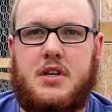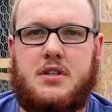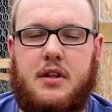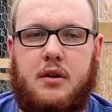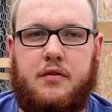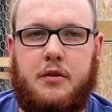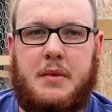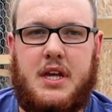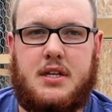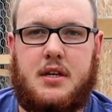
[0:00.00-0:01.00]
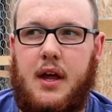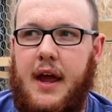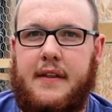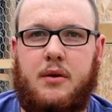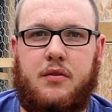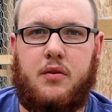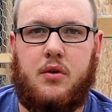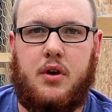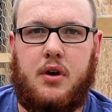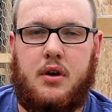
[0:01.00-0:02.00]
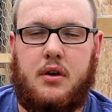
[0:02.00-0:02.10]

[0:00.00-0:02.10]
So they were for meat and they were for